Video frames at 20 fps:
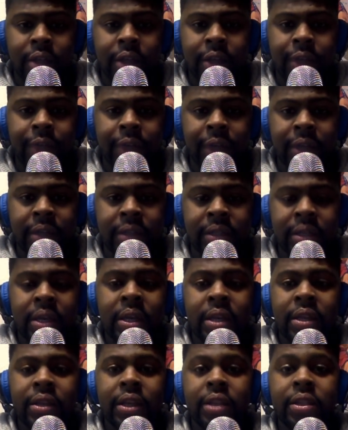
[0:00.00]
defense.
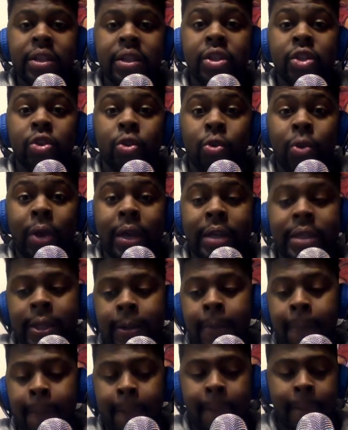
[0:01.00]
This is
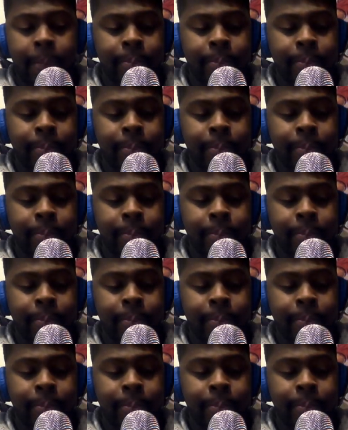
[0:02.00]
crazy.